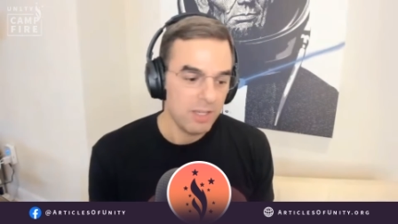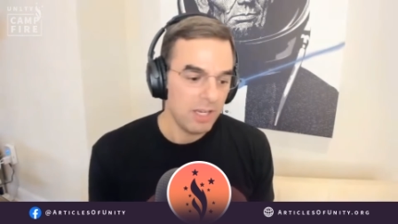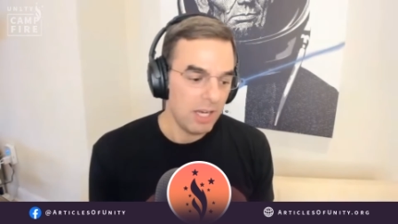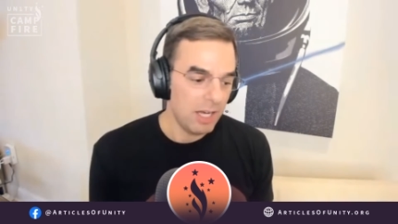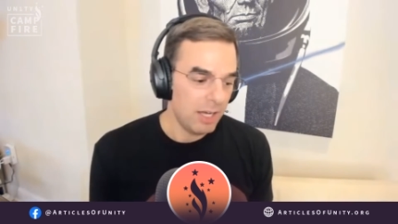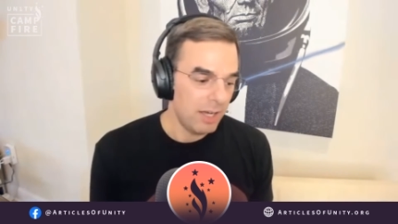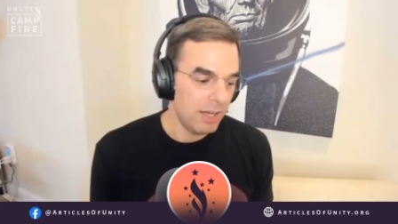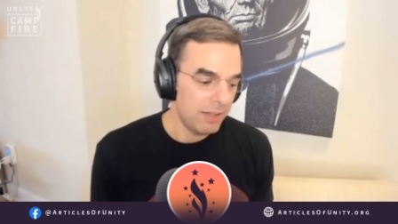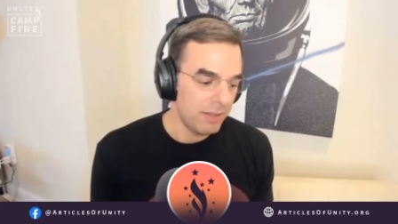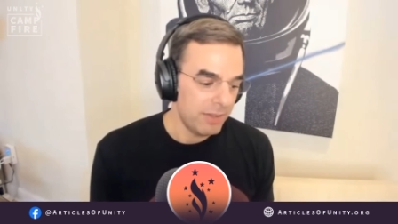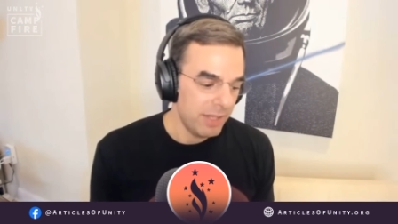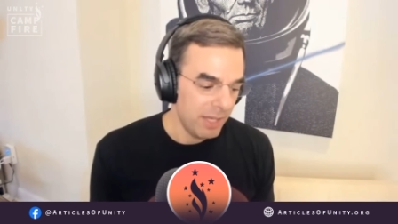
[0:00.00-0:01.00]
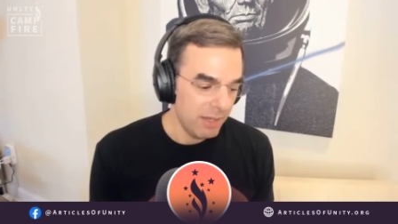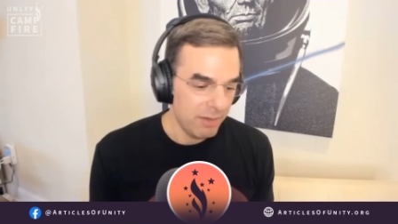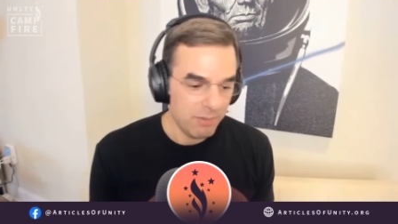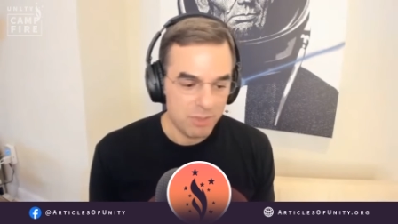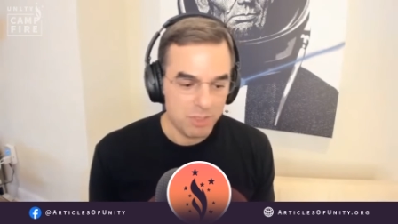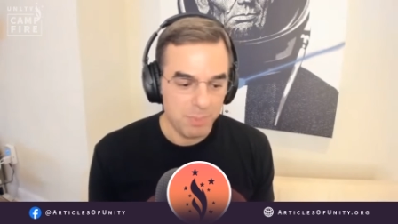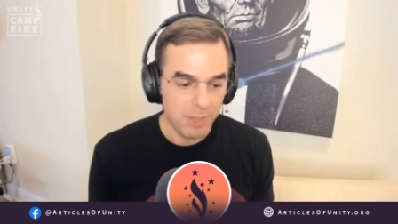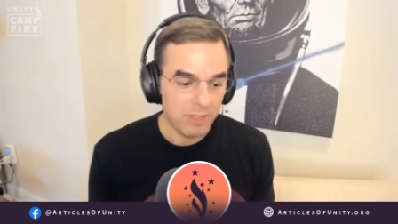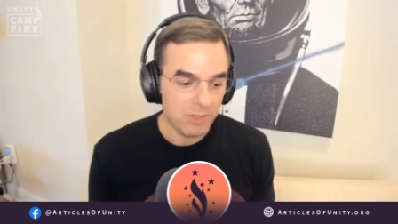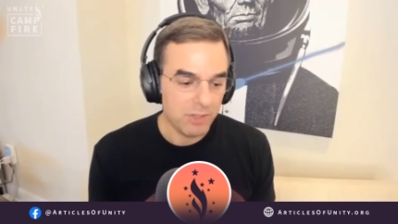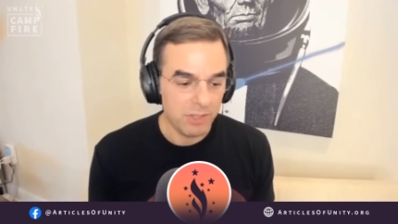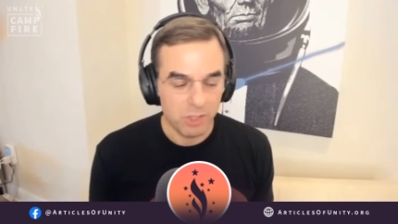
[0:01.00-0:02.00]
They
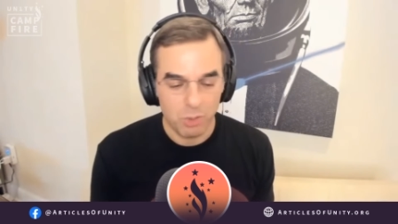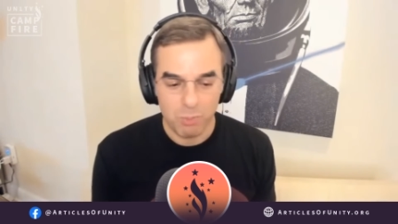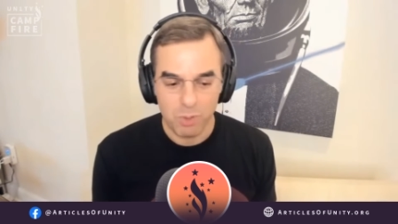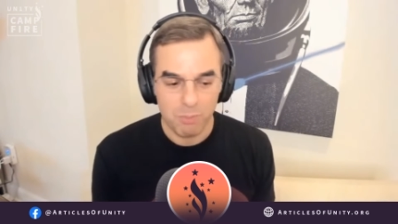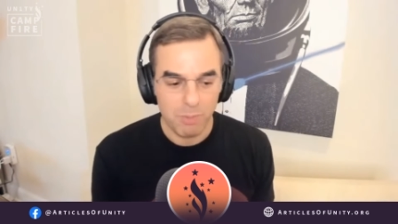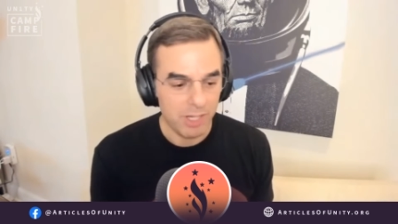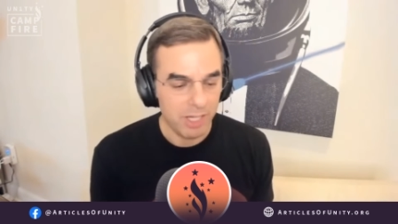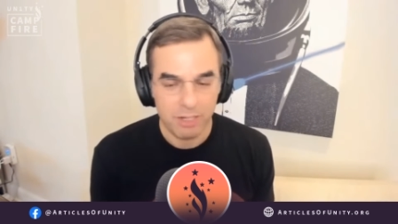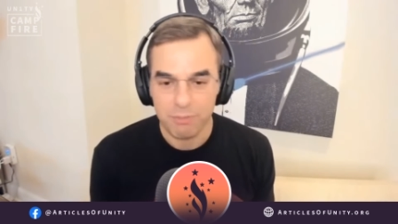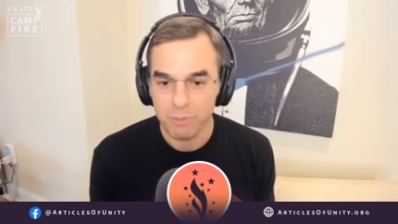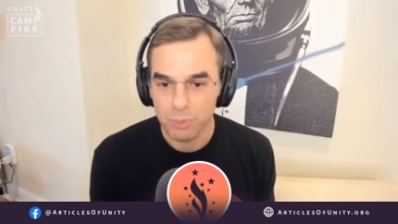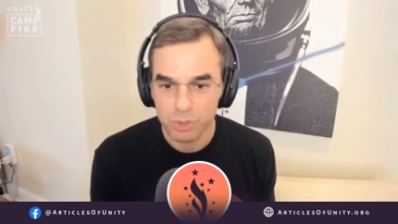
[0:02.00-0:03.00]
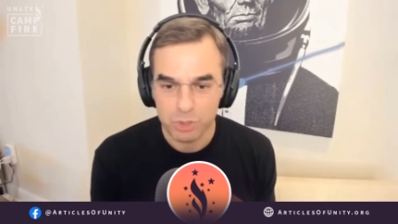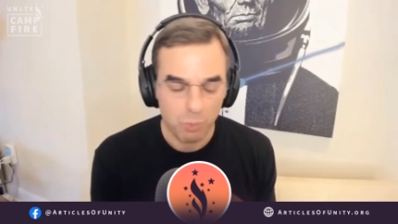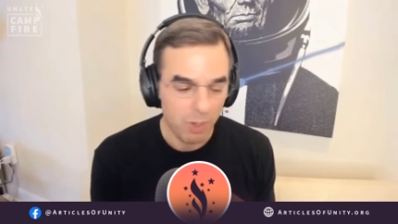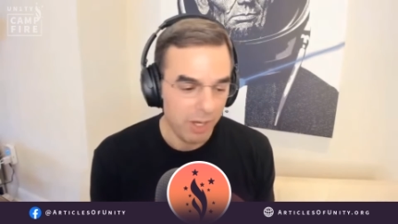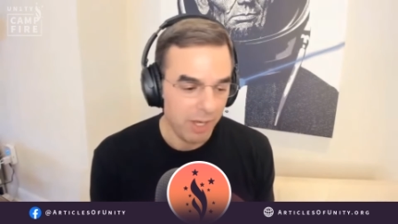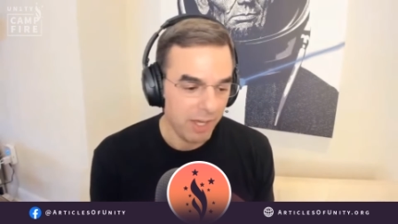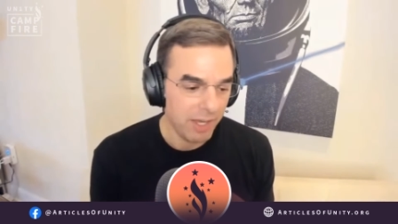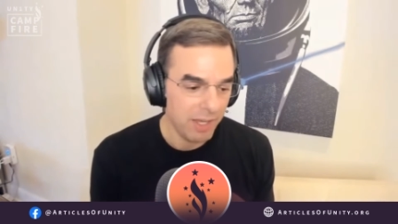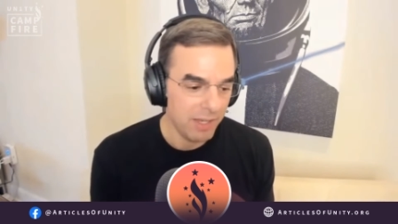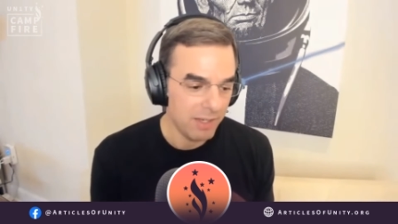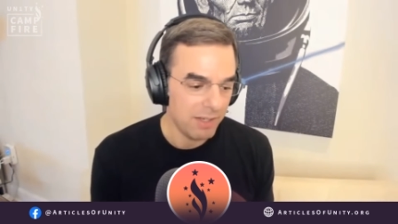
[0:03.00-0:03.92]
spend a little more money in a foolish way.